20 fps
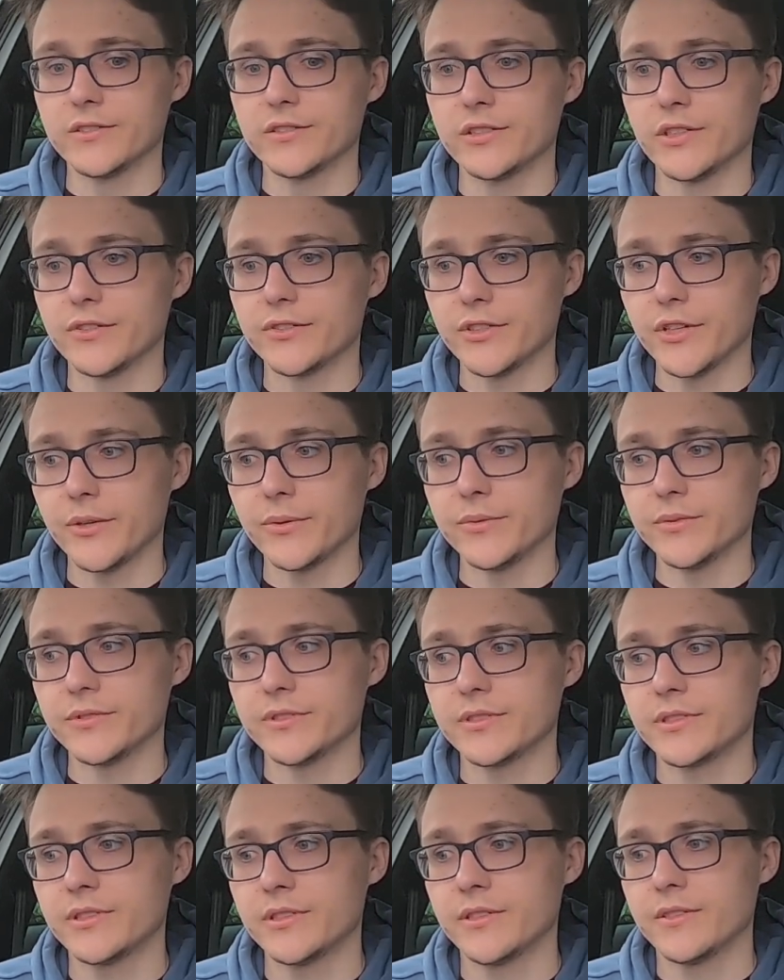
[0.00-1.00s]
So
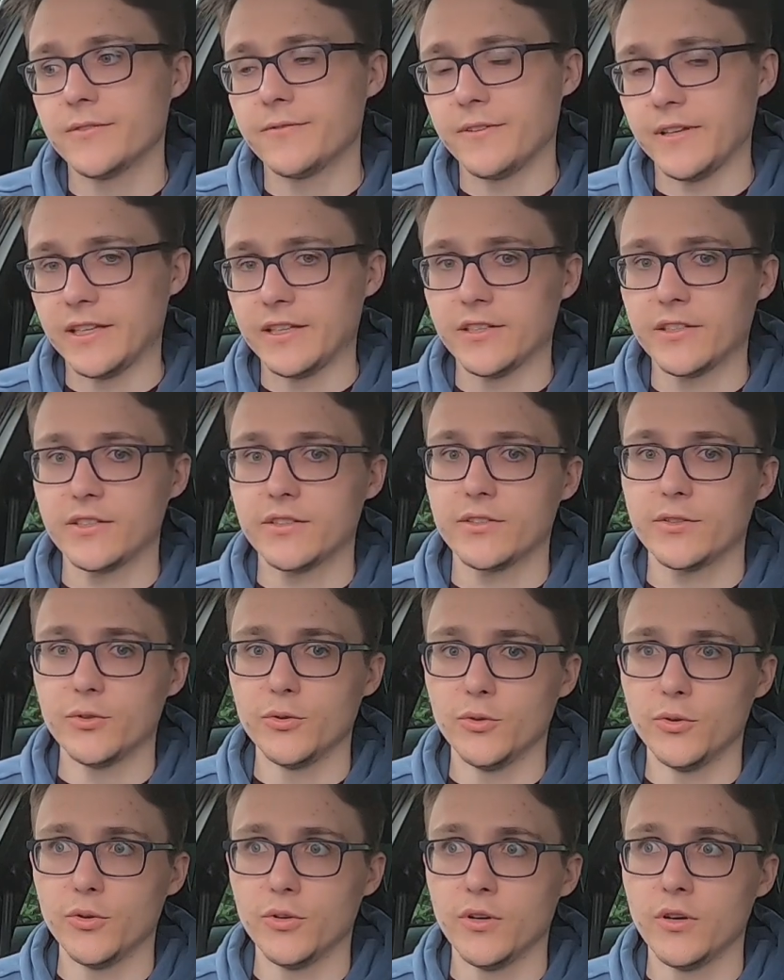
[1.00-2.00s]
don't think
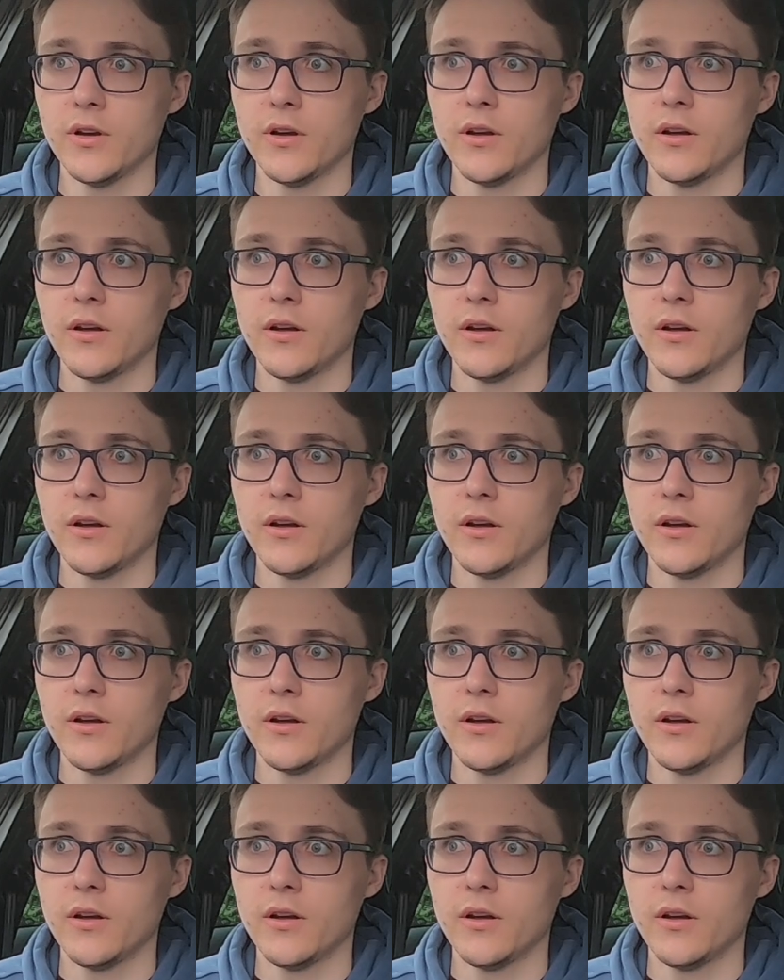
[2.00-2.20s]
you're